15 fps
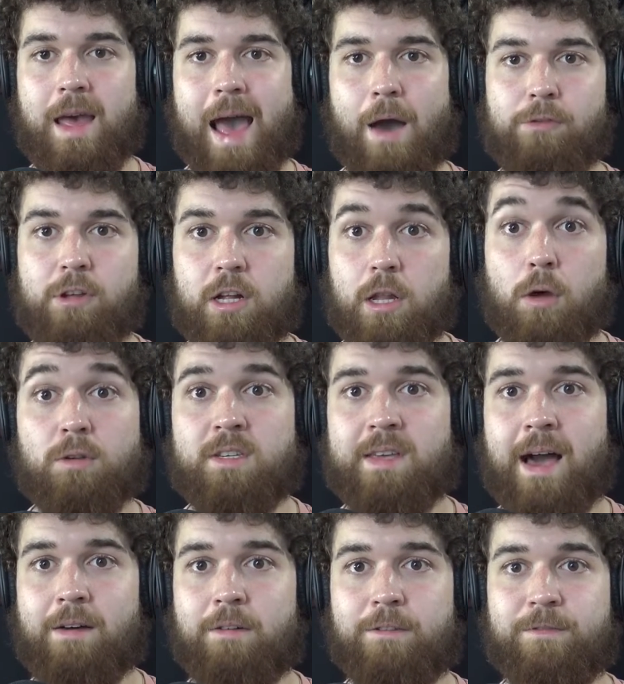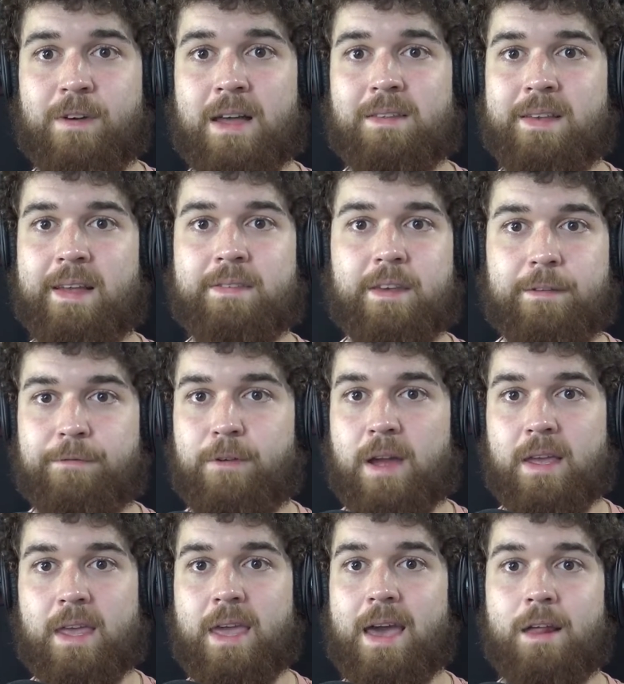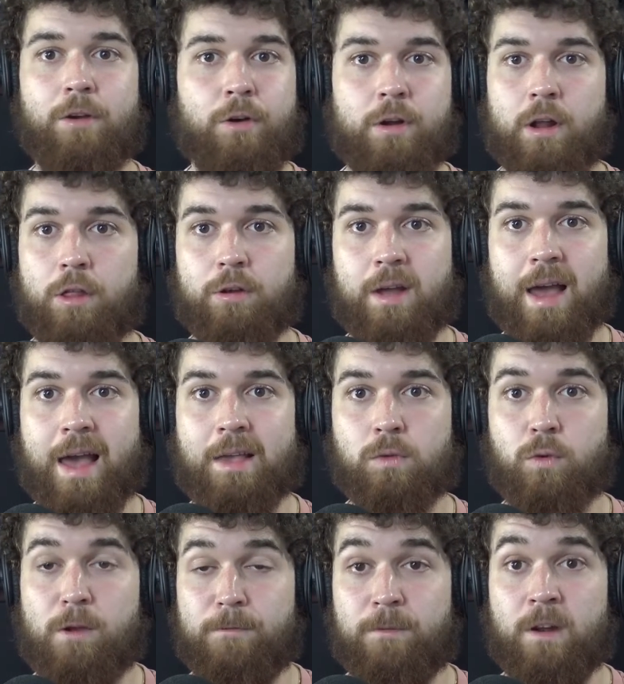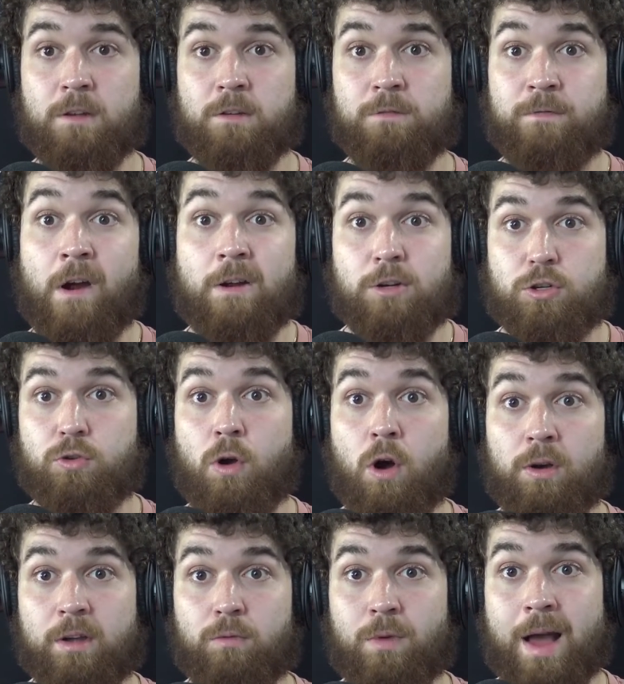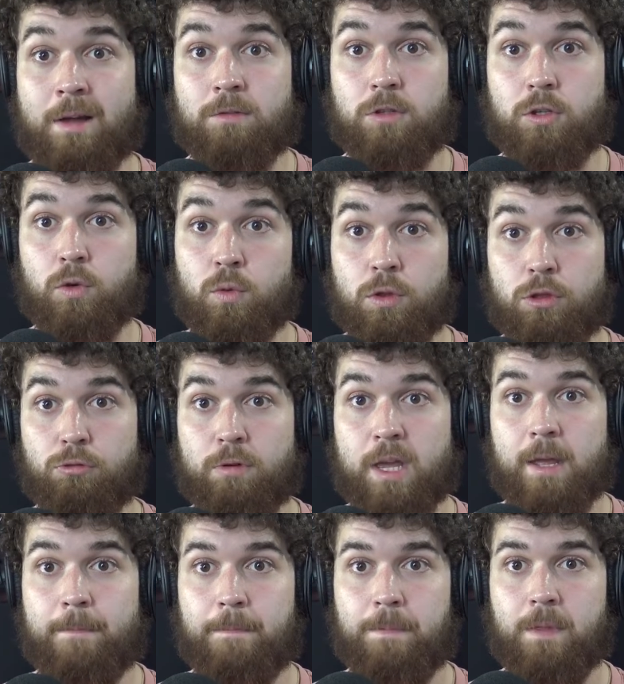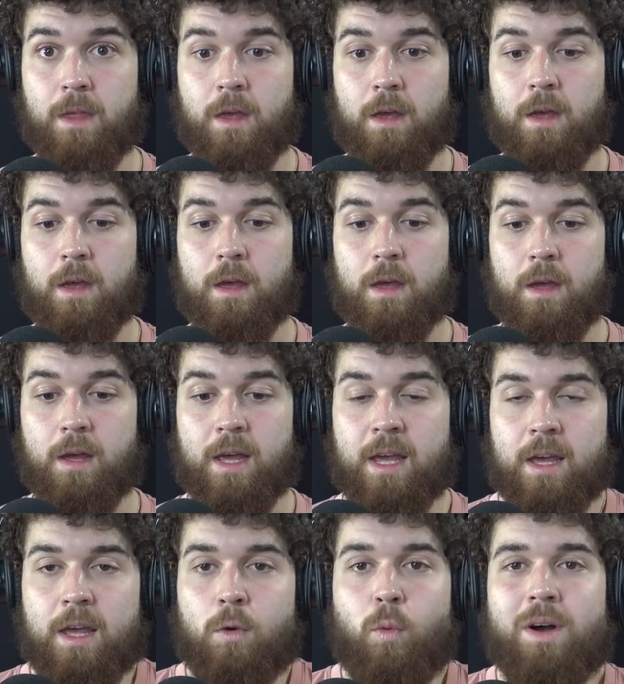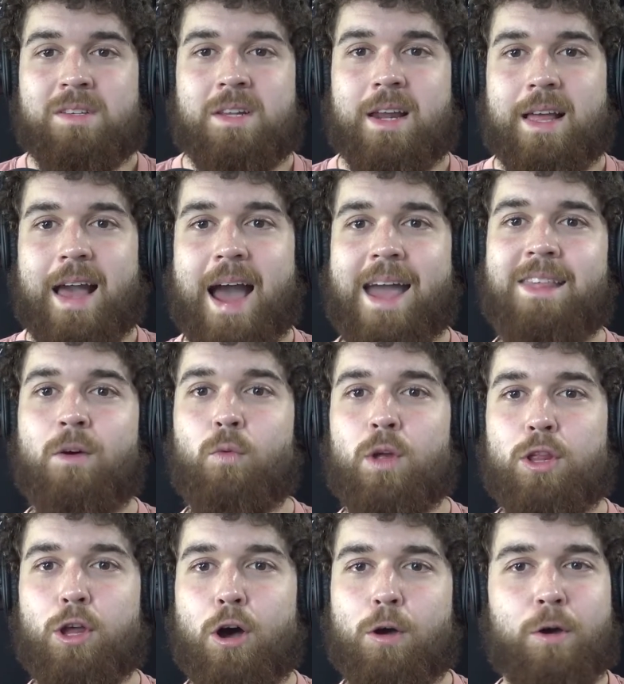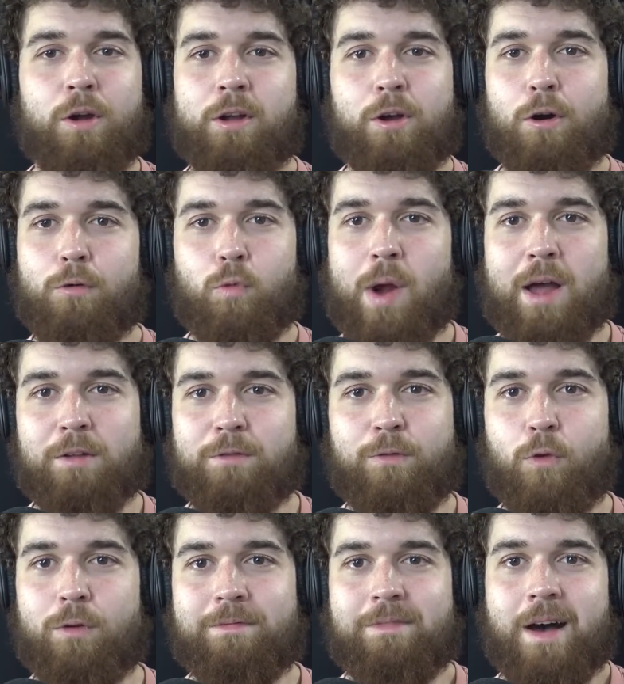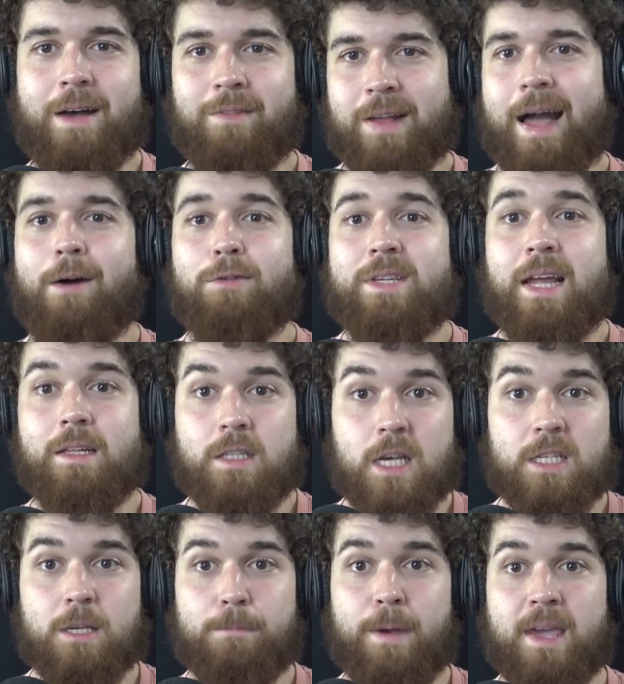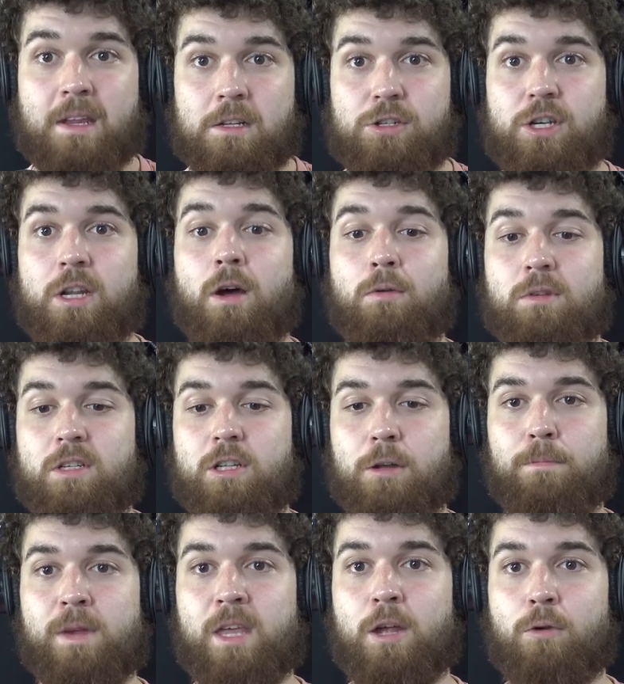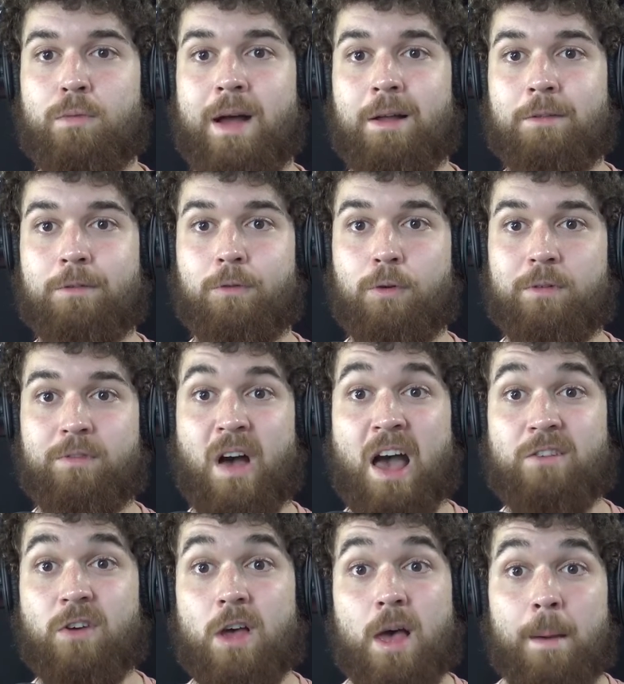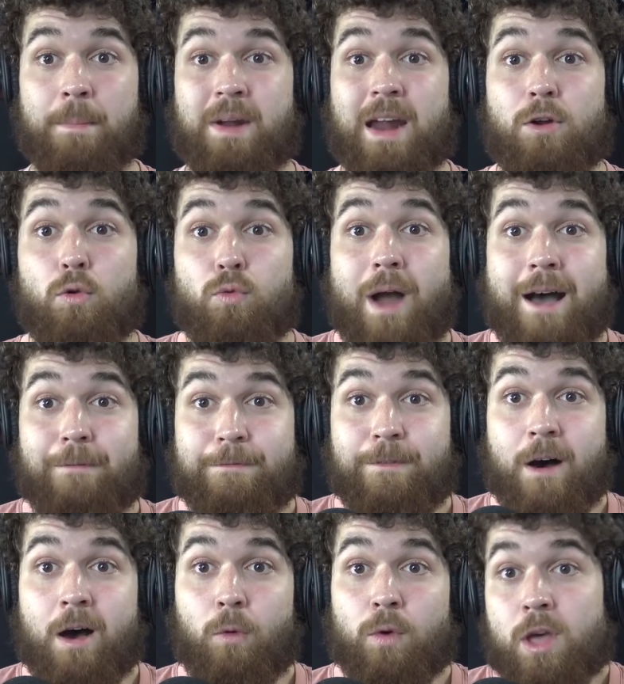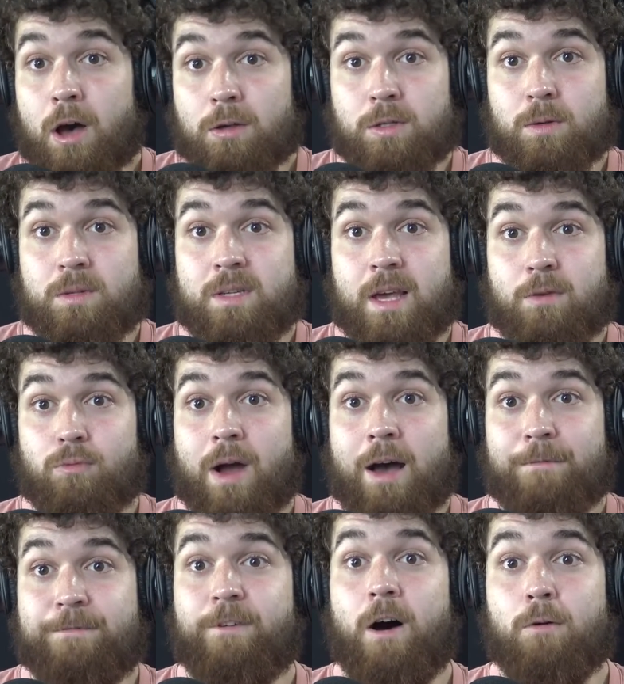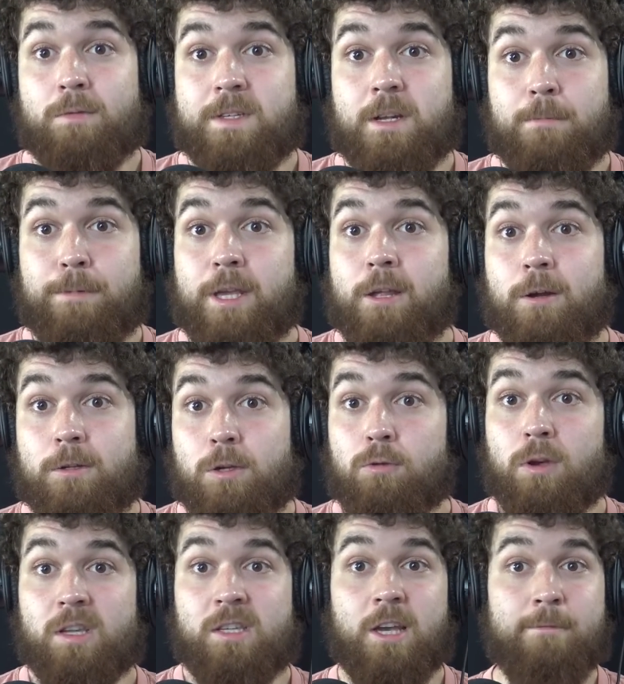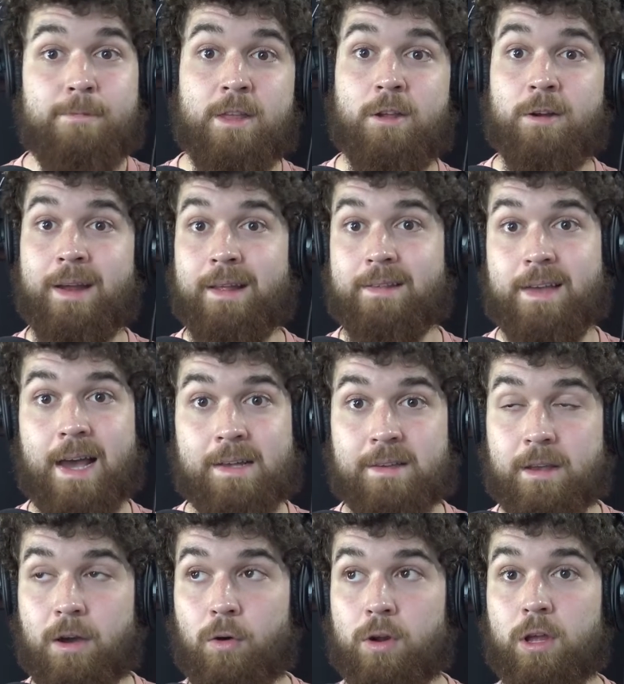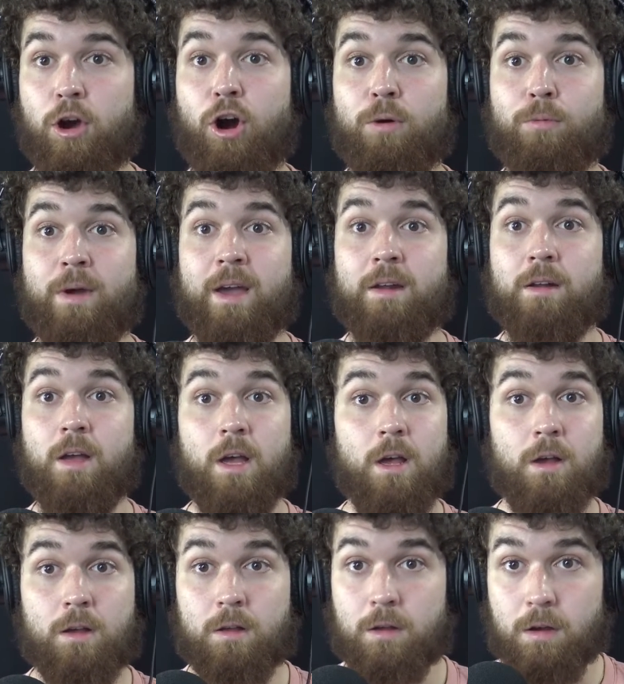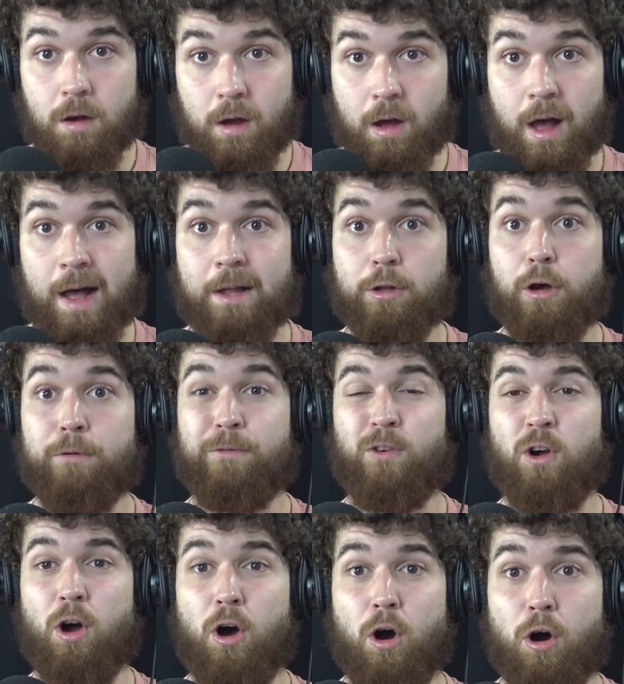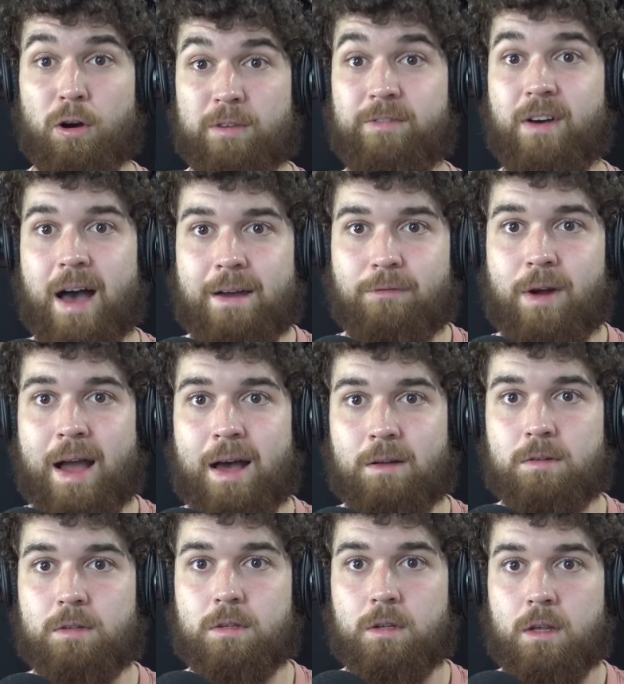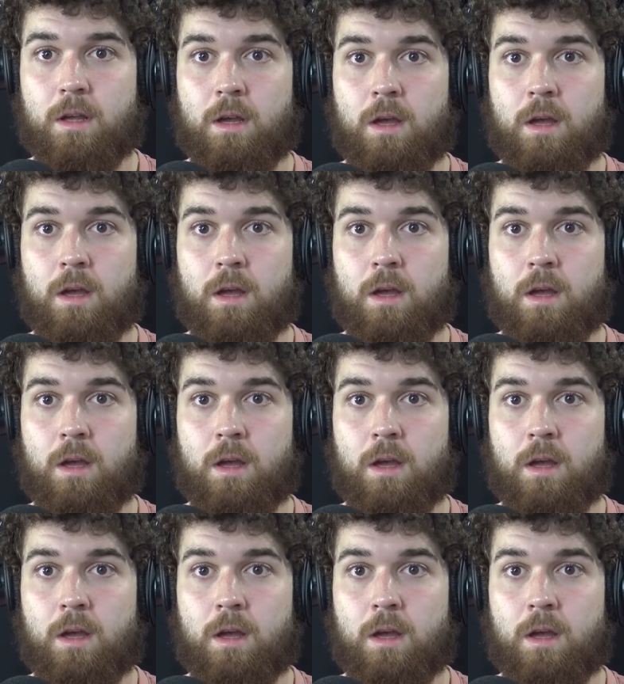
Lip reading: how he closes out his fights against like Frankie Edgar and other guys where he finishes very strong in rounds 2 and 3, it wasn't a guy that we thought couldn't go rounds 4 and 5. Like I was anticipating Cheeto to still be there in rounds 4 and 5, but I knew Rob Font. We also said Rob Font was going to be there too because he had been there against guys like Cody Garbrandt, Aldo for a hard 5 rounds.